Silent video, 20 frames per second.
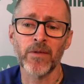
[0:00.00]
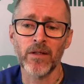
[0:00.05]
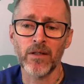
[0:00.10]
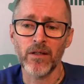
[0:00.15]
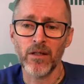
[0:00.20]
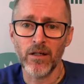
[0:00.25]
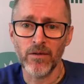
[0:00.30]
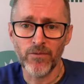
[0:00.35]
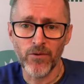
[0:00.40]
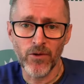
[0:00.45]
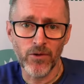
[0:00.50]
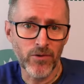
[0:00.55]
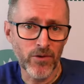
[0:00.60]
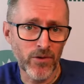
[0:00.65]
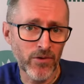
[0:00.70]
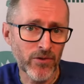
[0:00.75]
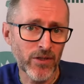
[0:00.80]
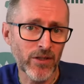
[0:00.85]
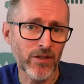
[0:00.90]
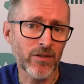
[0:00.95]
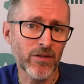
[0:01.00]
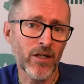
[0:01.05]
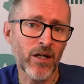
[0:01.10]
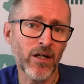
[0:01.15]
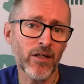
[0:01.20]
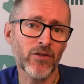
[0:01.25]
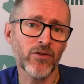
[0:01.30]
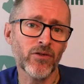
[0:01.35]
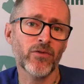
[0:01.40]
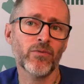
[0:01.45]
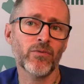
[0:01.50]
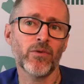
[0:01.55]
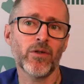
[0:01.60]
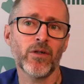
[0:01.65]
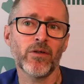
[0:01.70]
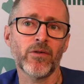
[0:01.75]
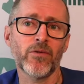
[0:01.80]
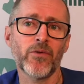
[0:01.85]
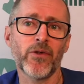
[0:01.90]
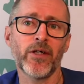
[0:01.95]
If you're using touch,
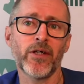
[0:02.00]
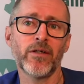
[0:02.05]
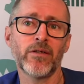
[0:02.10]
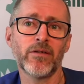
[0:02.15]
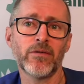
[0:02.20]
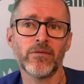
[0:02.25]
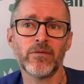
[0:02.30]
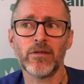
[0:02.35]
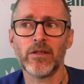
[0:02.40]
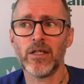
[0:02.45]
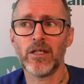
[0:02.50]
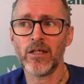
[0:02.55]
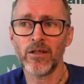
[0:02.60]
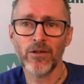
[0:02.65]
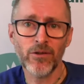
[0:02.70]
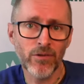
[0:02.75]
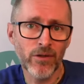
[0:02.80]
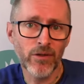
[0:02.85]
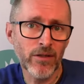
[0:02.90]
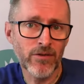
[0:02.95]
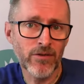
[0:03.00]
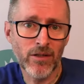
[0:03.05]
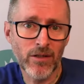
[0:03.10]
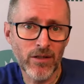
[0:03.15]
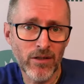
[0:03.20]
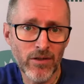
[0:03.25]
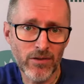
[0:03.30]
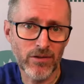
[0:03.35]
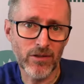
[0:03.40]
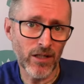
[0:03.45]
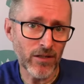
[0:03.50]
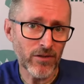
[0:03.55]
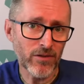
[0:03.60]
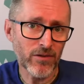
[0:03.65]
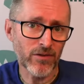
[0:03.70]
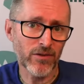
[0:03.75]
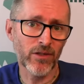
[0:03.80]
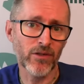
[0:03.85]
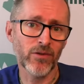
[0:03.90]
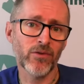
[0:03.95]
well, then increasing your touch
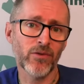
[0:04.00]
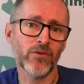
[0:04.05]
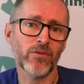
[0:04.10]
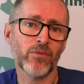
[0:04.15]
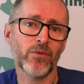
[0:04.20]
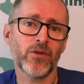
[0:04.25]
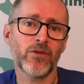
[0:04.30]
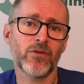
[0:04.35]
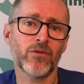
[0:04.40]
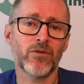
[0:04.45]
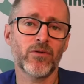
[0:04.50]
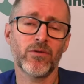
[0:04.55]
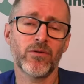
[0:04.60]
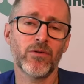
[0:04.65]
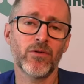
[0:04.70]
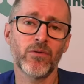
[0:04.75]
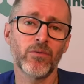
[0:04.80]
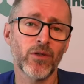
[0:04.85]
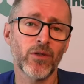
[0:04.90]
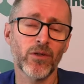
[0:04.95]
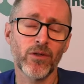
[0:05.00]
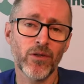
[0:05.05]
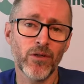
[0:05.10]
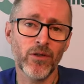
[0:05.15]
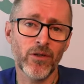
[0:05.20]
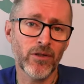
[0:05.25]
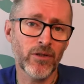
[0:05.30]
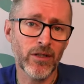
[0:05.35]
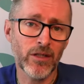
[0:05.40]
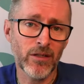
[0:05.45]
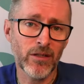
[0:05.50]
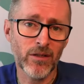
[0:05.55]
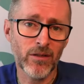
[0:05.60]
skills, which you will learn in